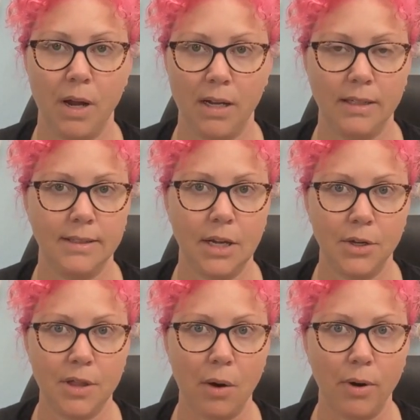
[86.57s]
uh, tell
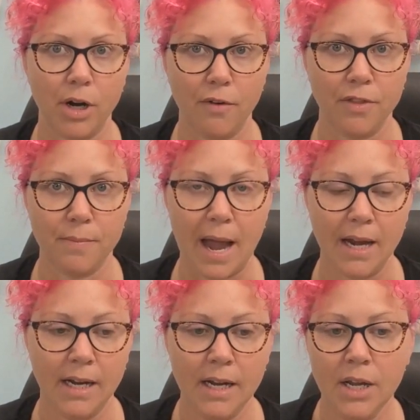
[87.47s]
you that right off the
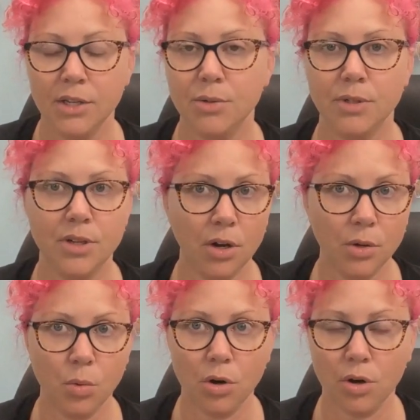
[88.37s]
bat. So it's not
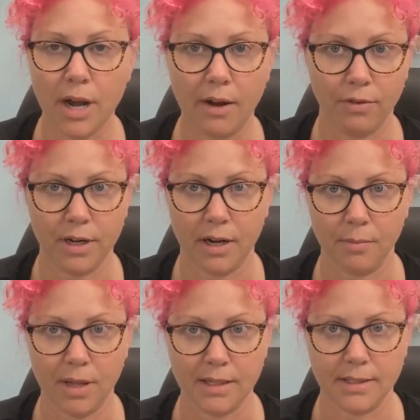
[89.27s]
going to work on every kind
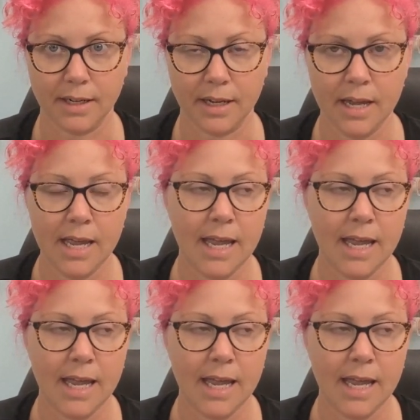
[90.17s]
of plastic.